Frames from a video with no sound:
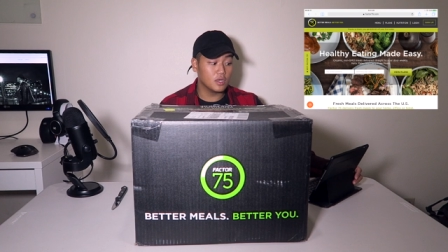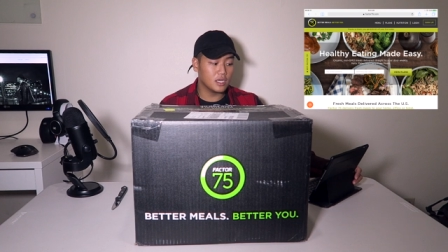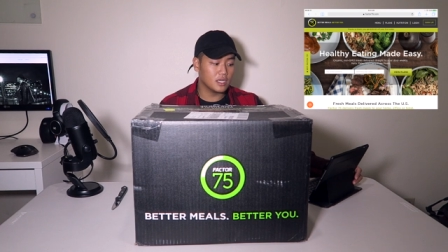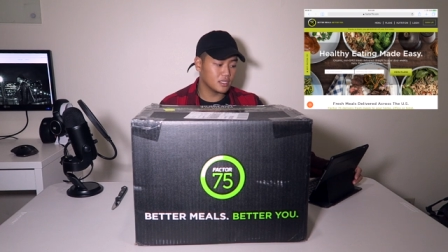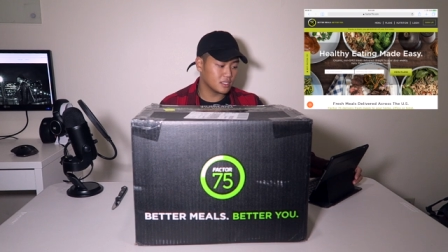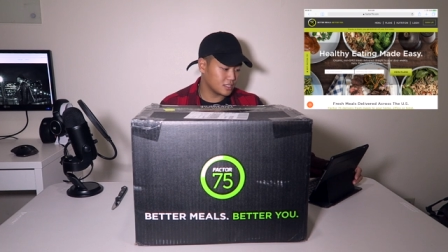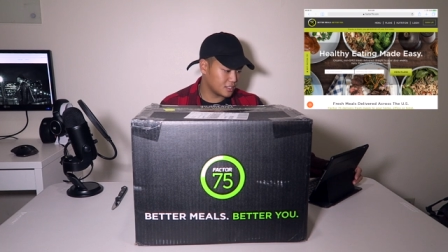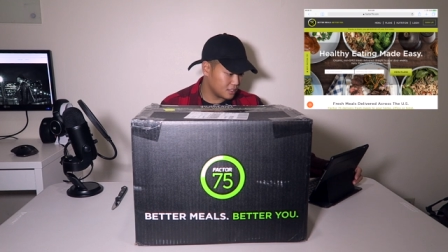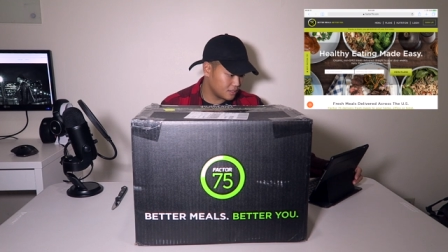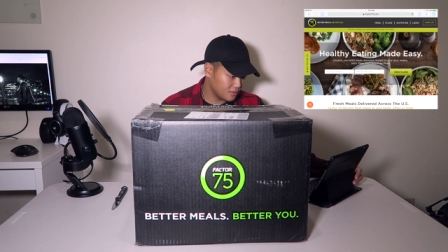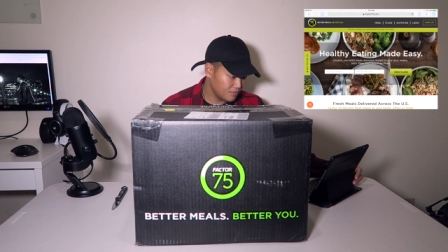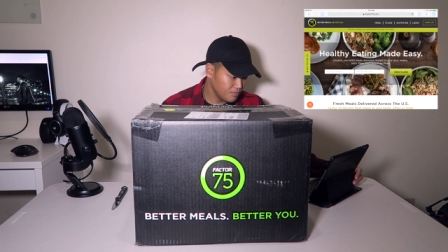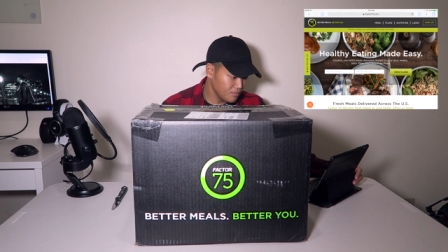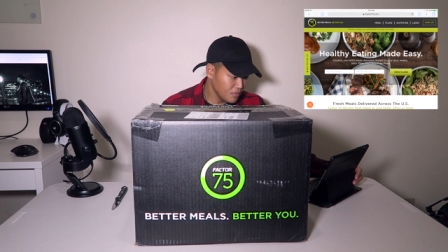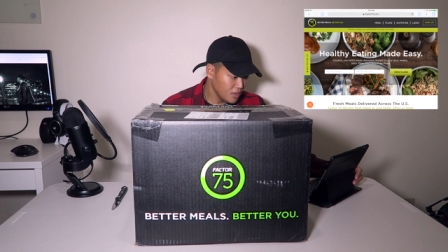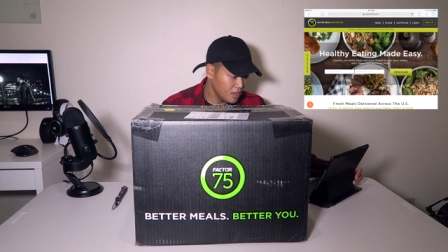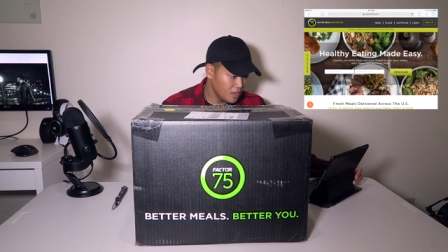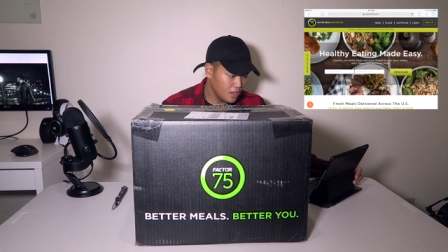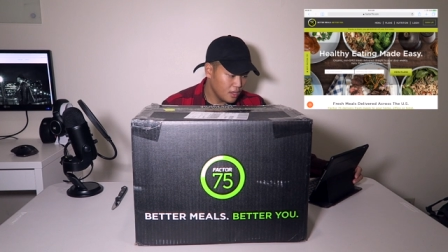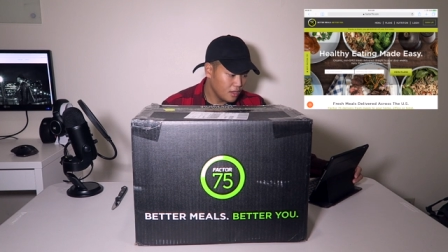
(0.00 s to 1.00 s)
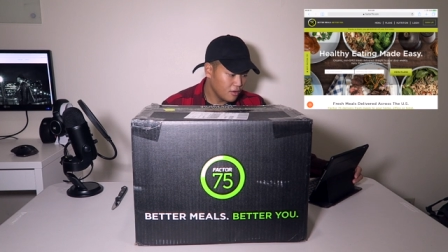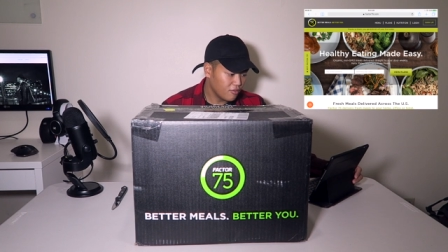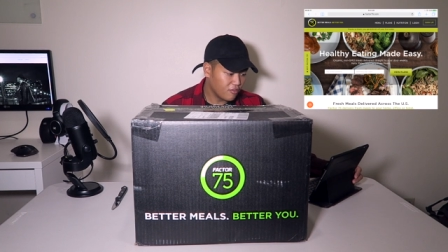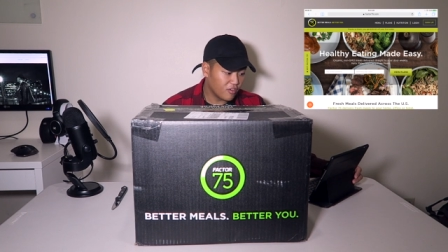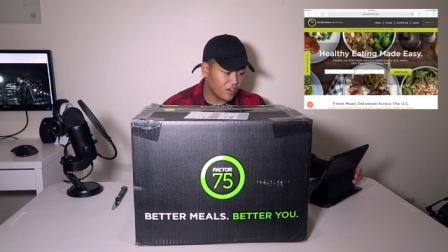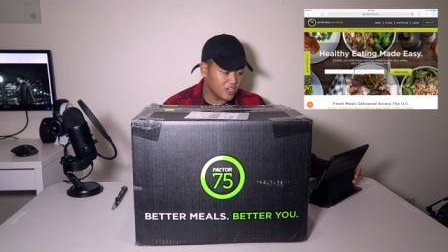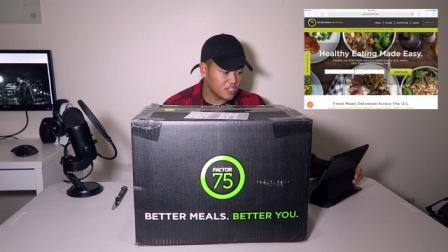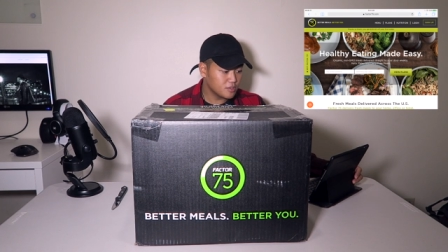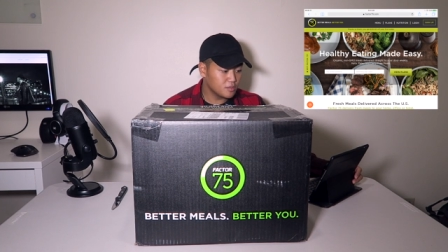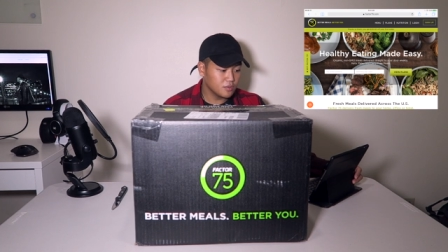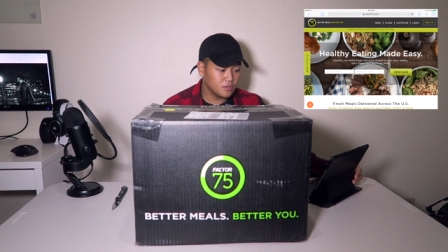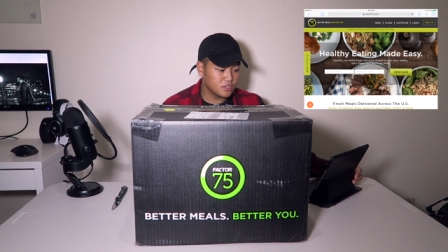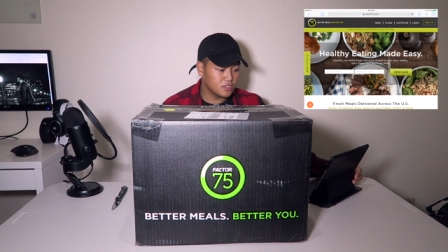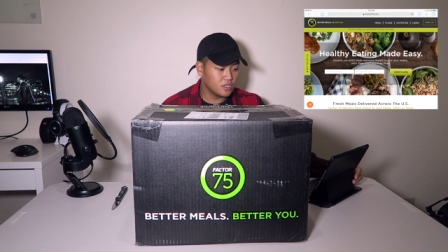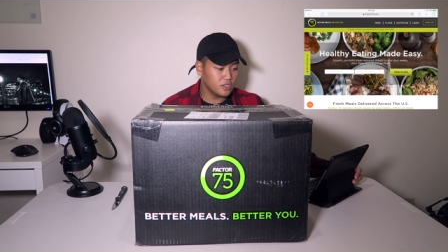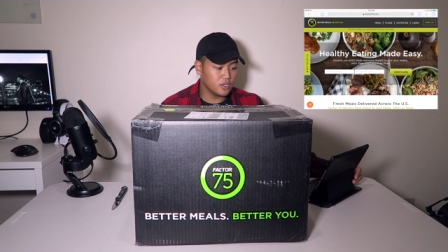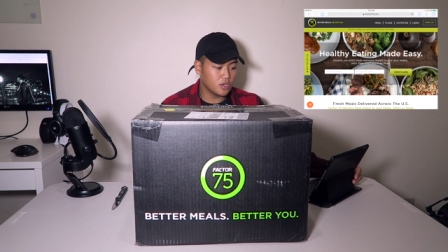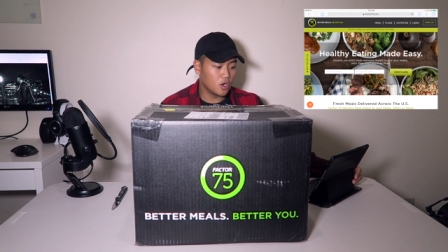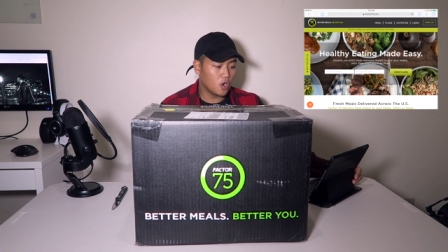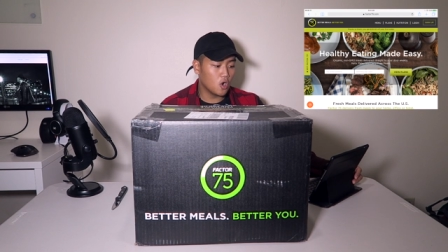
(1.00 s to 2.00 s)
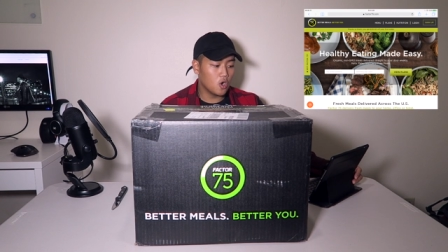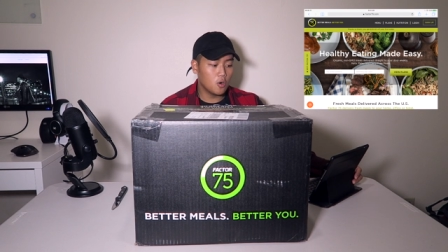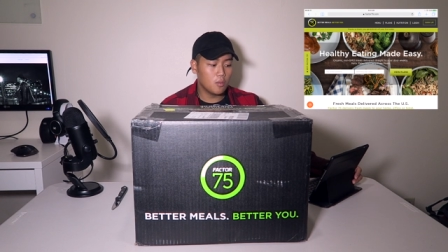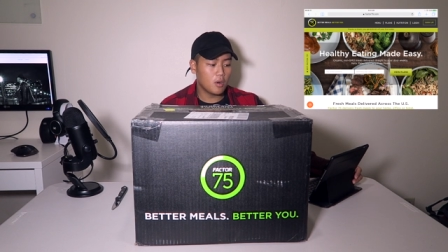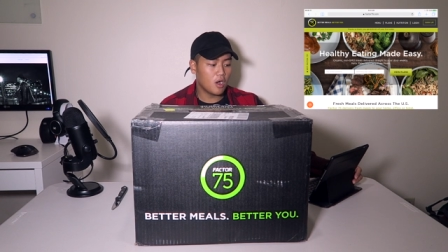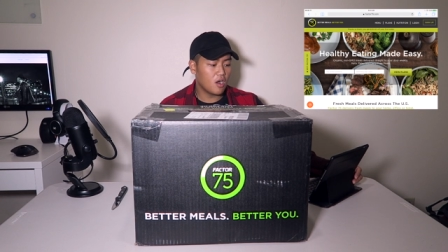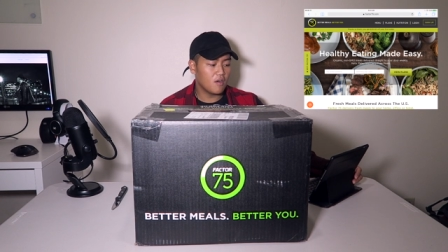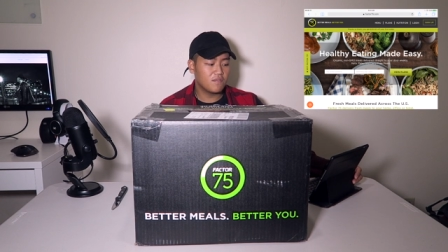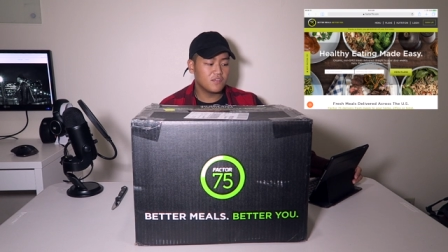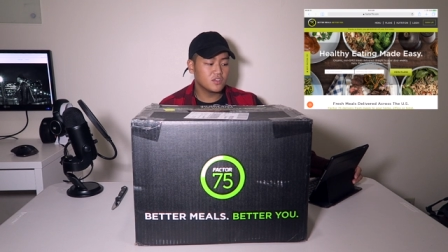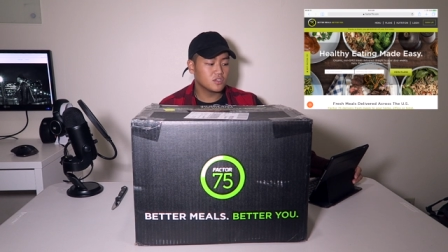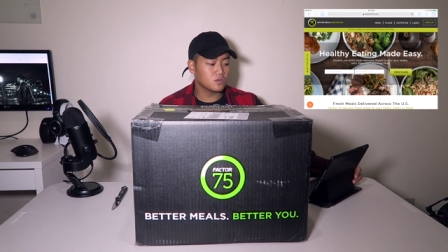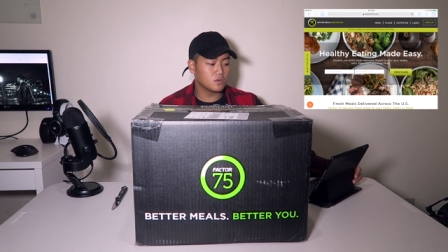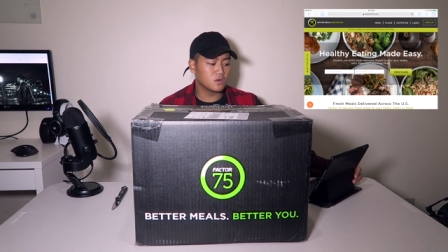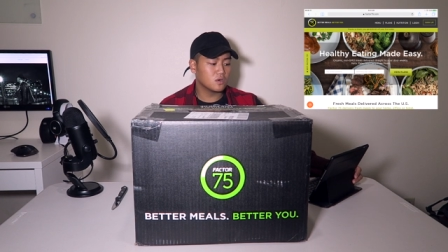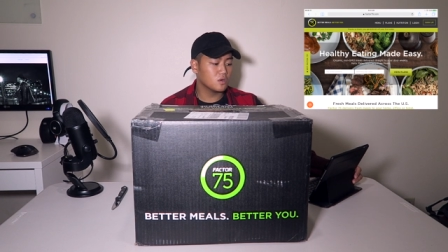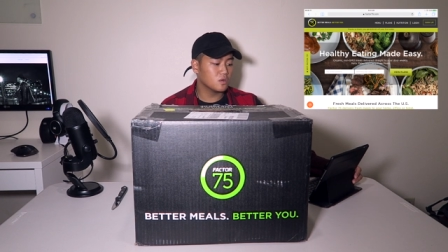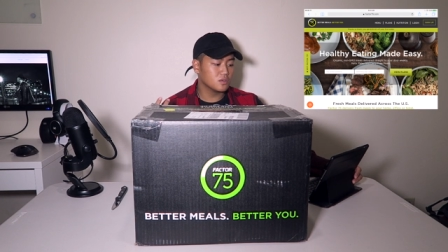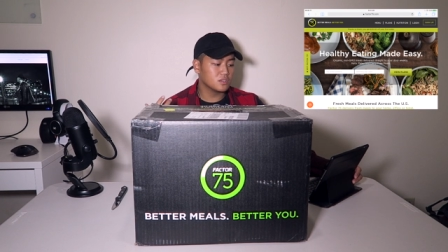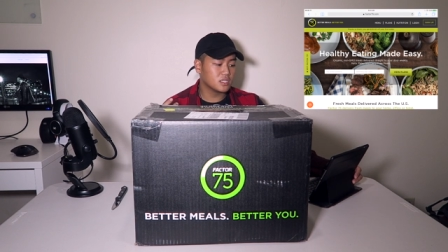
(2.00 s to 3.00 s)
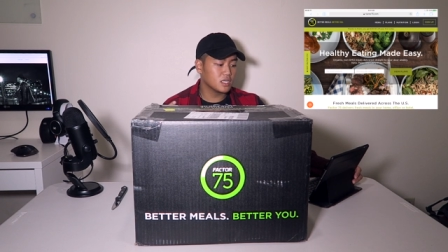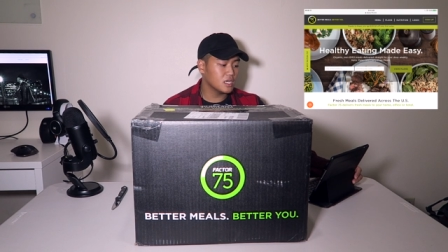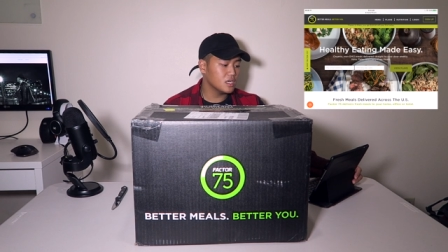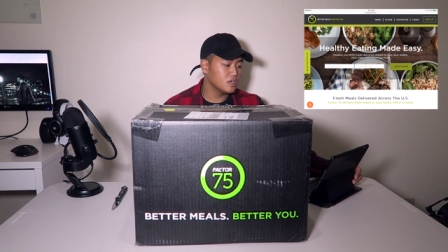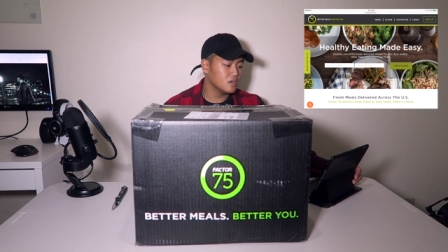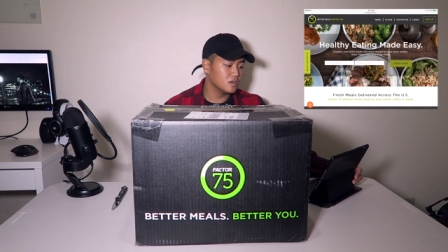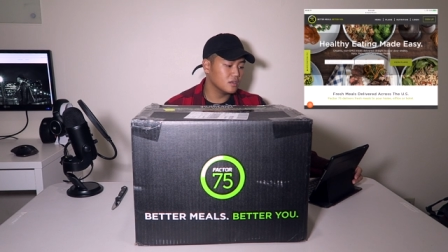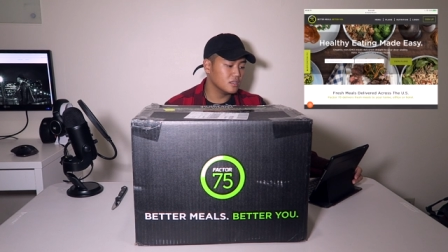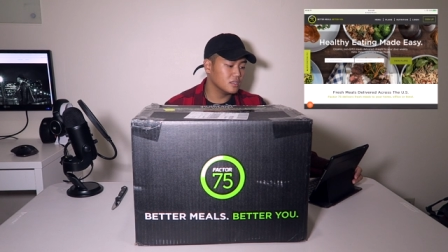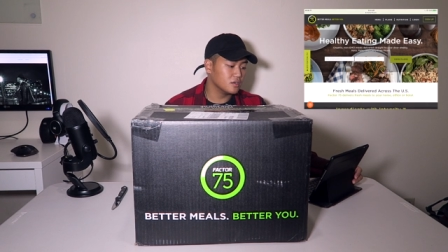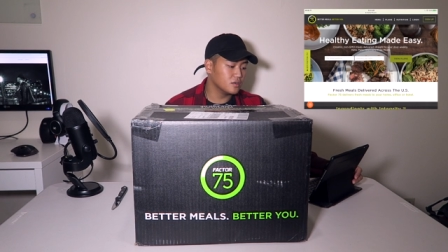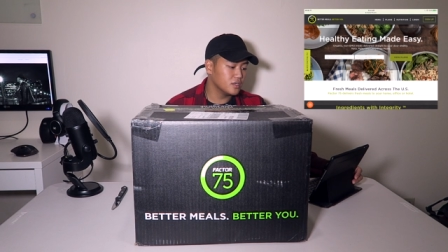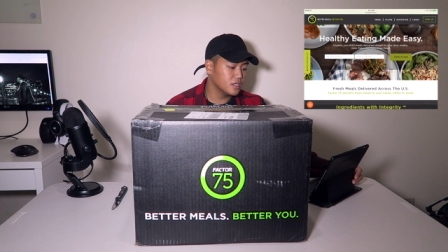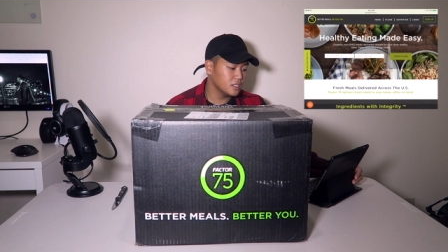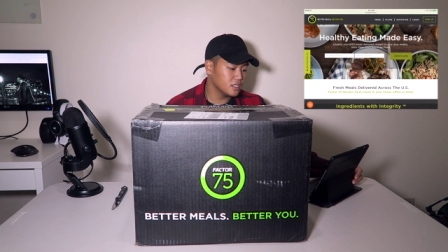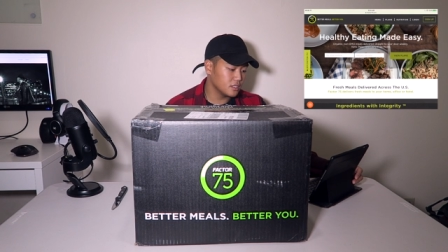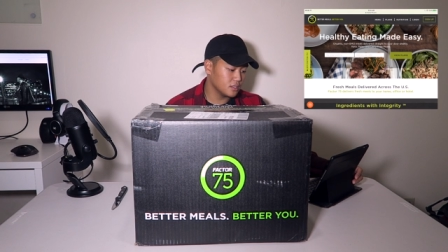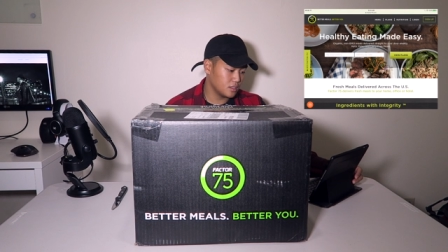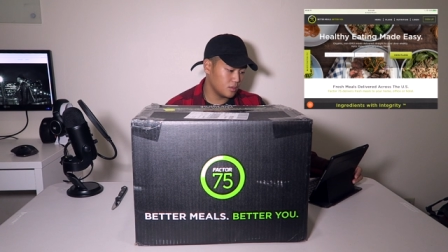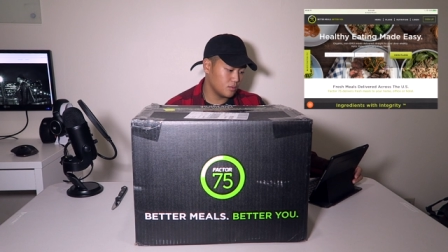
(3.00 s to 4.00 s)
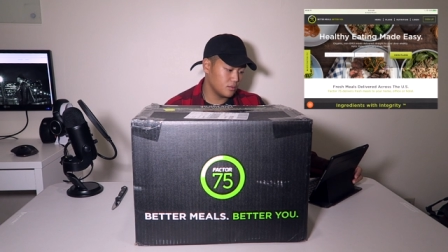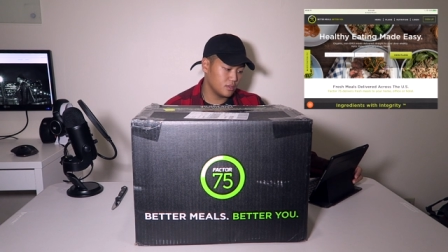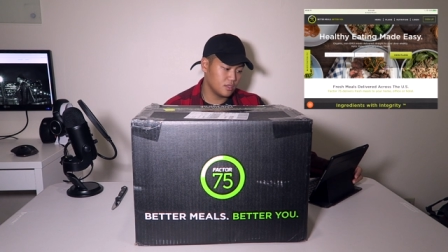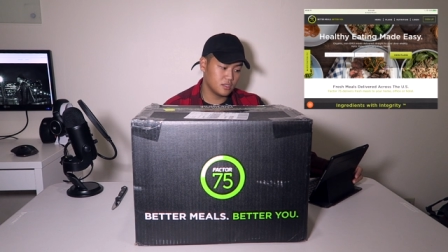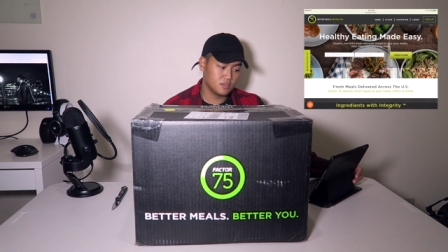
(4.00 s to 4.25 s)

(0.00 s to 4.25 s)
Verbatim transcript: US. Fresh meals to your home, office, or hotel. Ingredients.